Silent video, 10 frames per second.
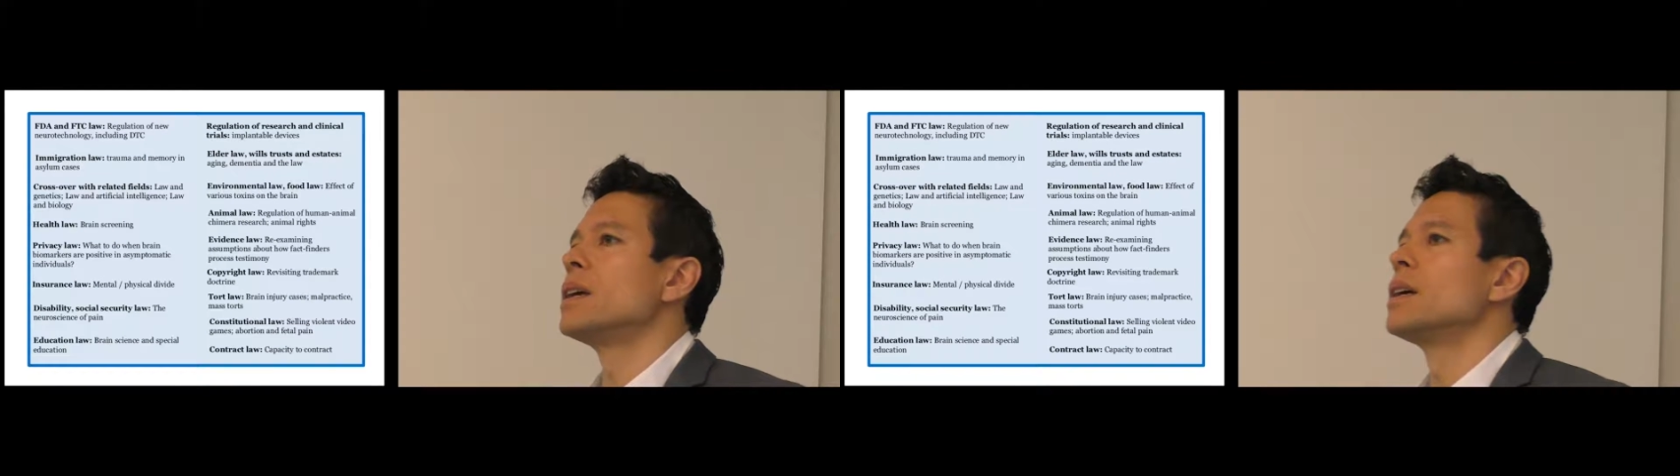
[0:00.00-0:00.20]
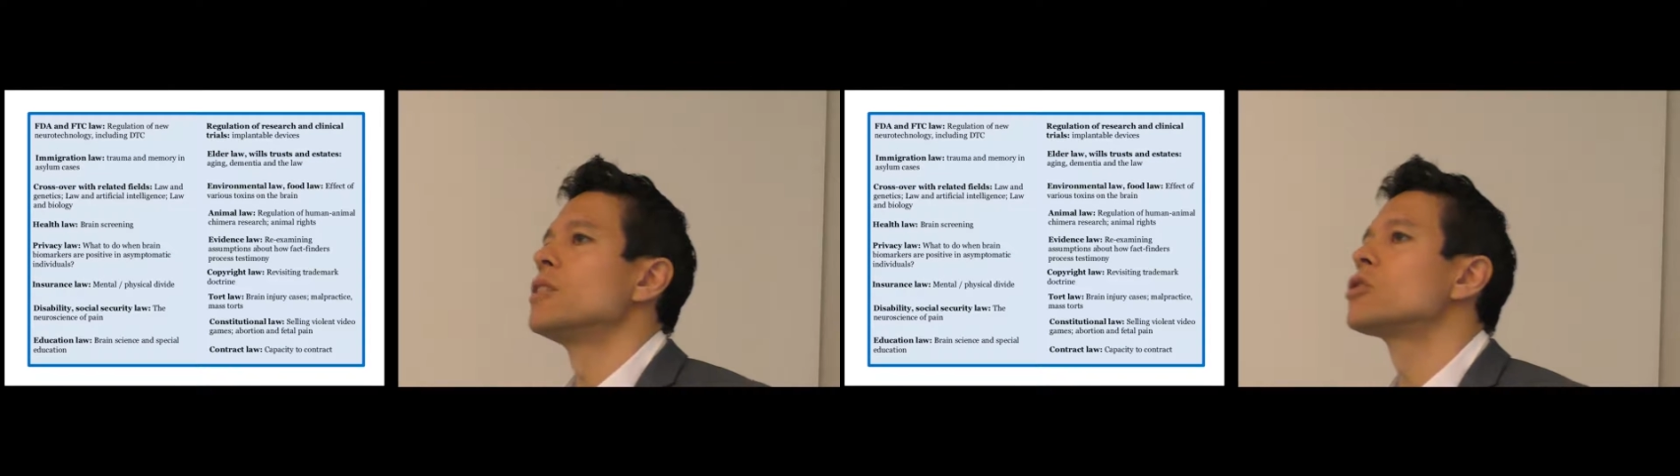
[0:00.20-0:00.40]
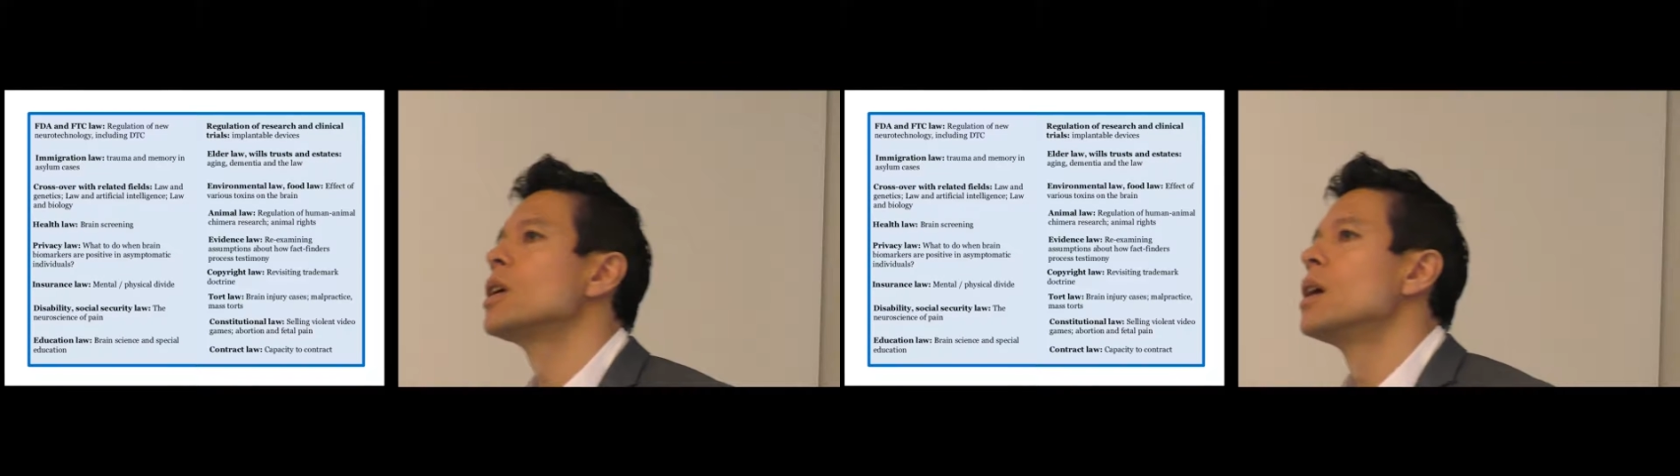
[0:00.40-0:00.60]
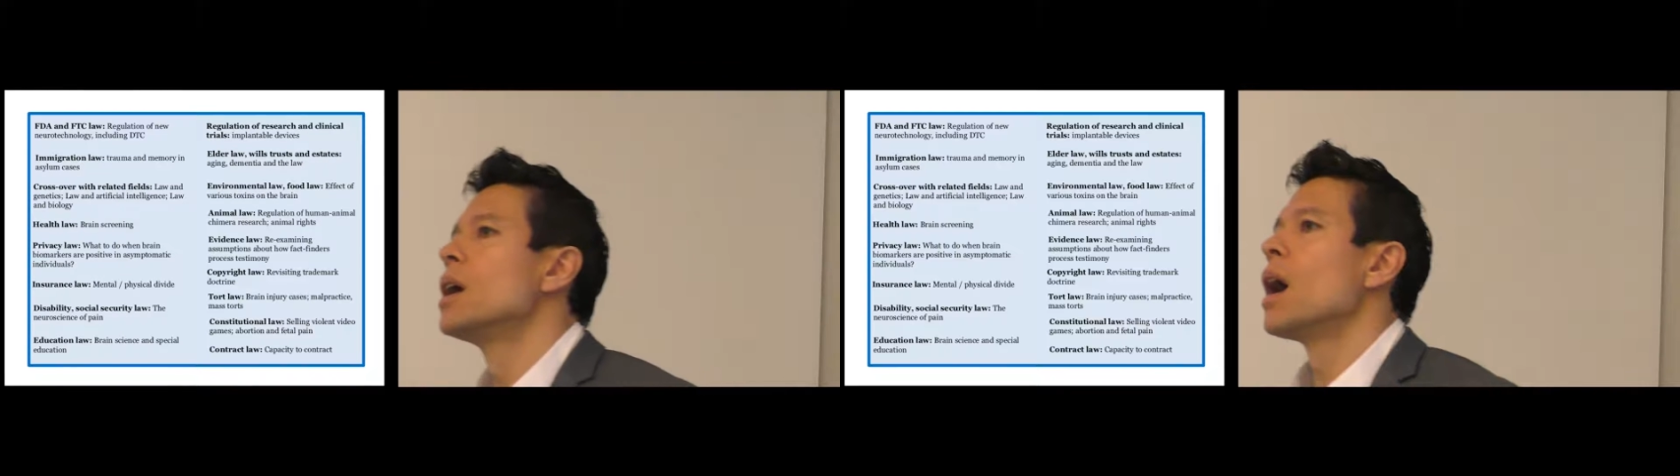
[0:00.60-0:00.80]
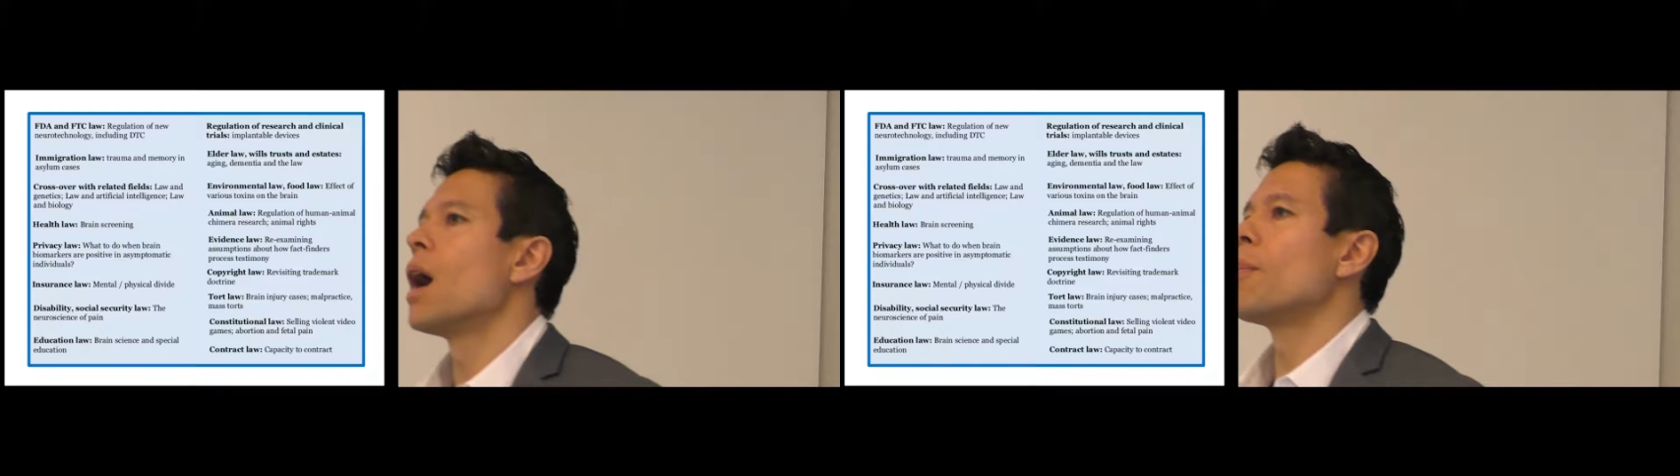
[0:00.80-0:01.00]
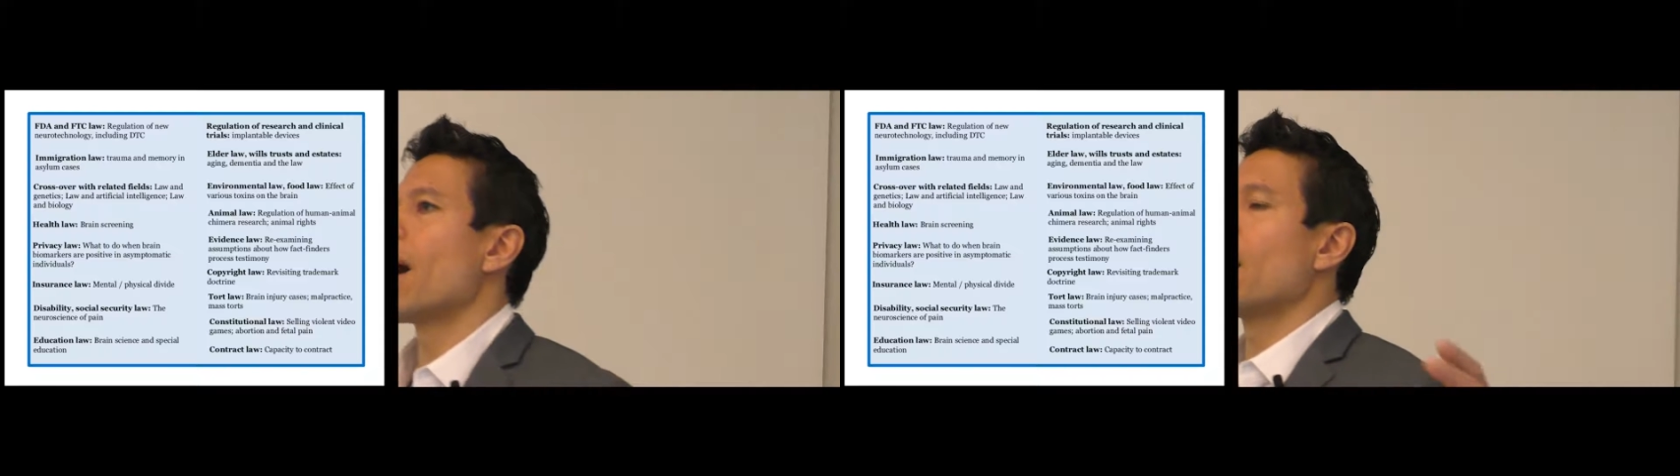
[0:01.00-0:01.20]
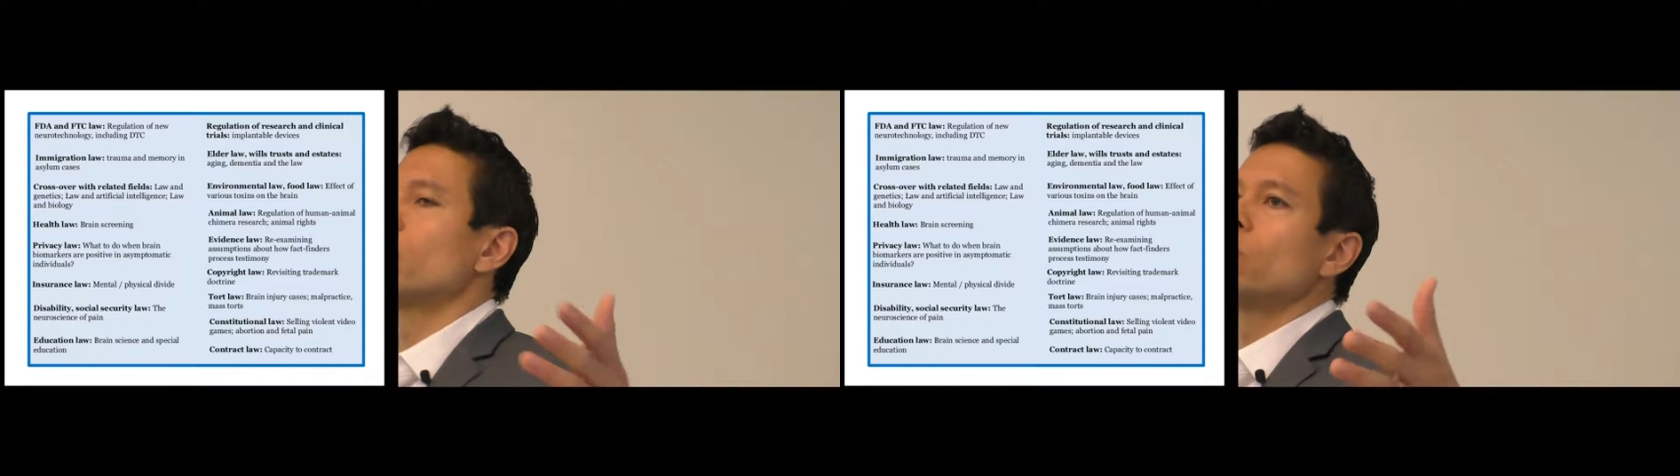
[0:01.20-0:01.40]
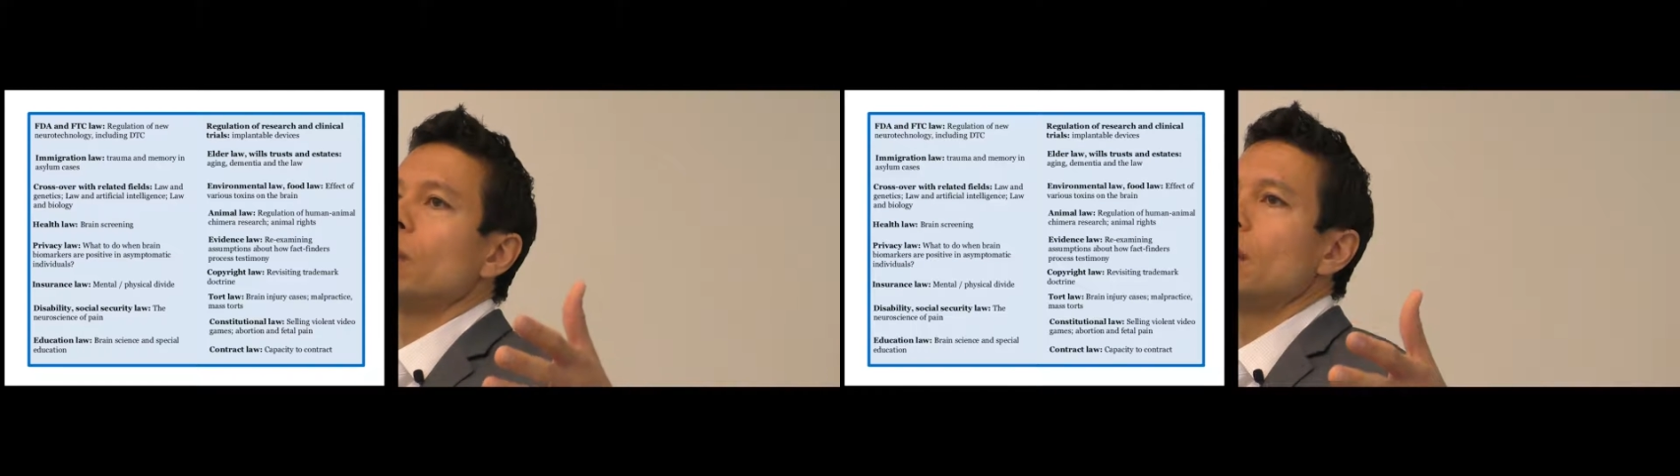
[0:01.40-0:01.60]
is, how
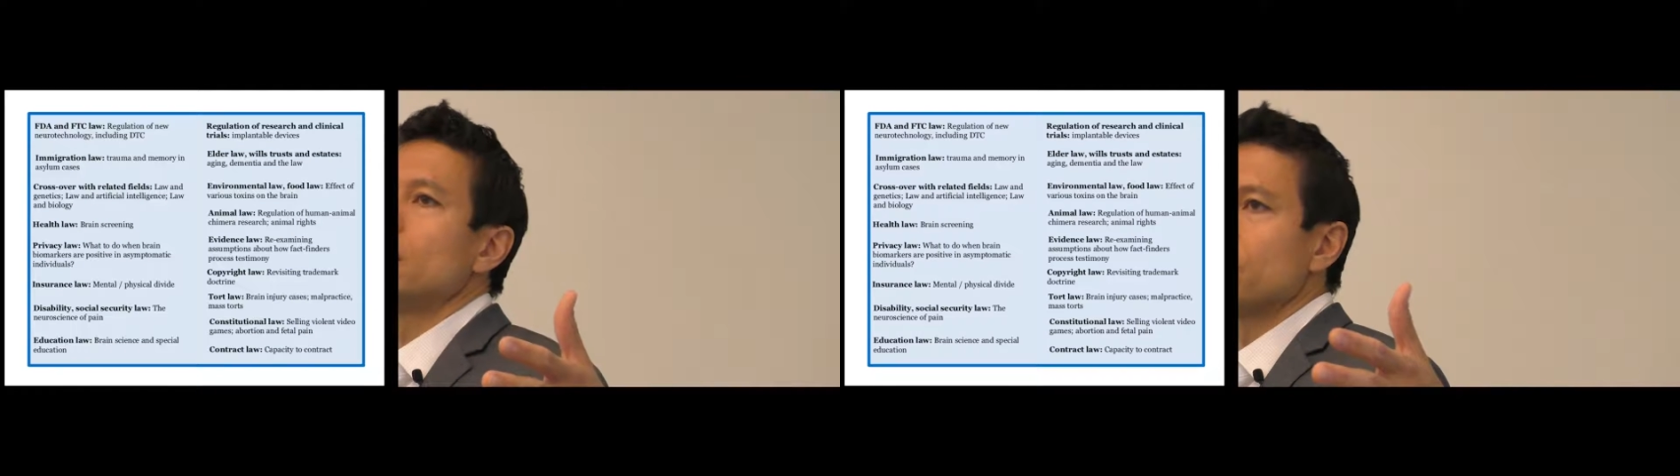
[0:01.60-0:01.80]
do we